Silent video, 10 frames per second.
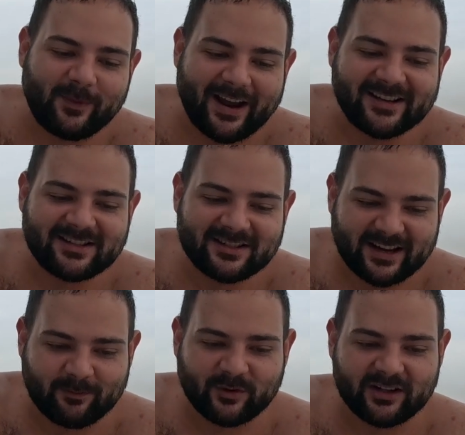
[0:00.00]
by a
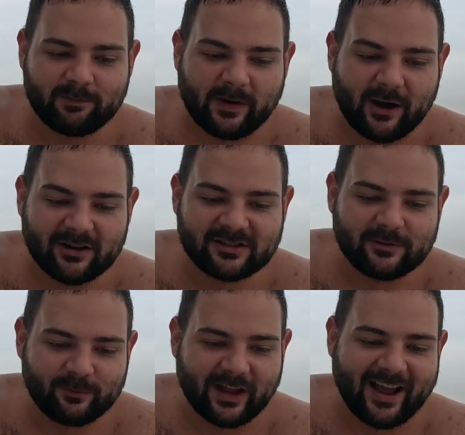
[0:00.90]
separate power
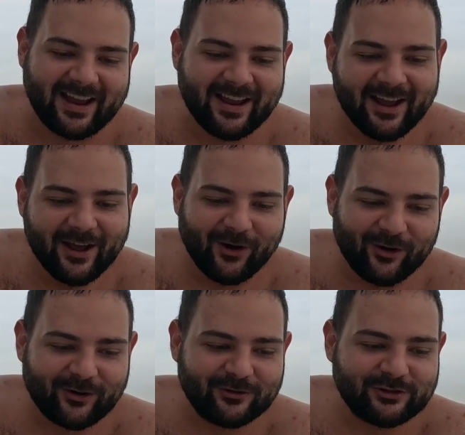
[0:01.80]
supply
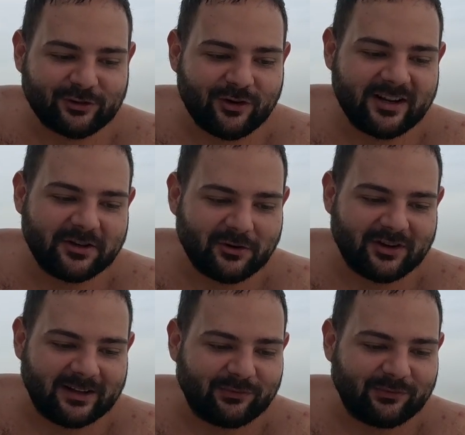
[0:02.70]
or controller unit.